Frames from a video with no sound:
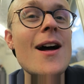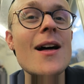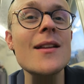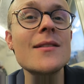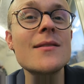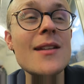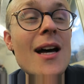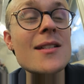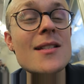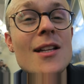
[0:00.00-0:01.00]
and
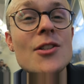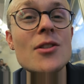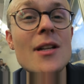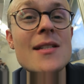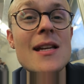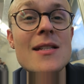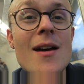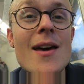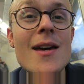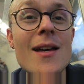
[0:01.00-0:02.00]
that's literally as
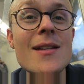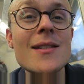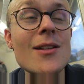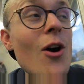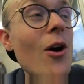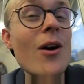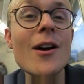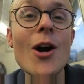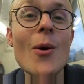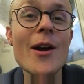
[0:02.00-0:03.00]
exciting as it got
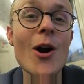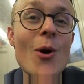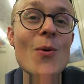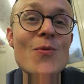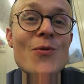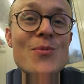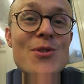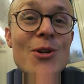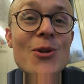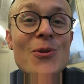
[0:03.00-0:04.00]
going home from
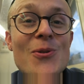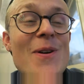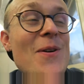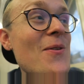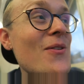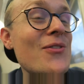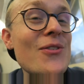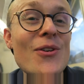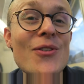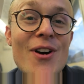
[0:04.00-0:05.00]
school
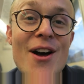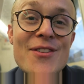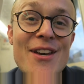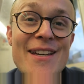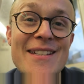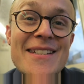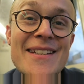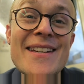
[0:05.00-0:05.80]
for five years.